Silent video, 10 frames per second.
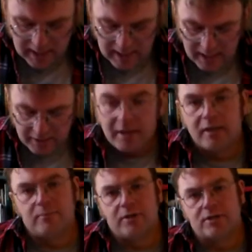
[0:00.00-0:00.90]
and that
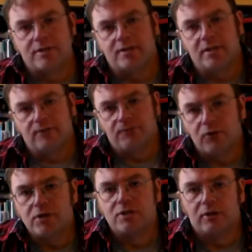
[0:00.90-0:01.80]
emerged as the
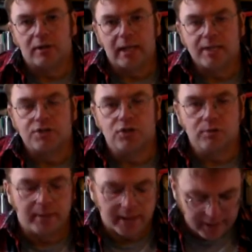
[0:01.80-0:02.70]
Forrestal class
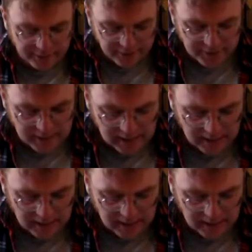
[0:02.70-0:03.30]
supercarriers.